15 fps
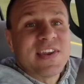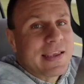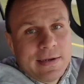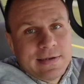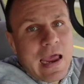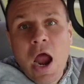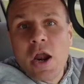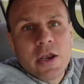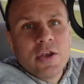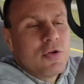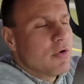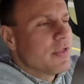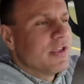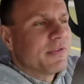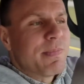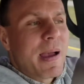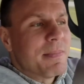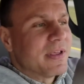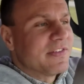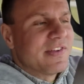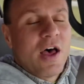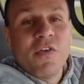I'm sick and tired of doing this
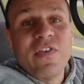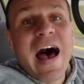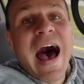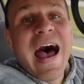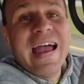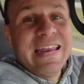by myself.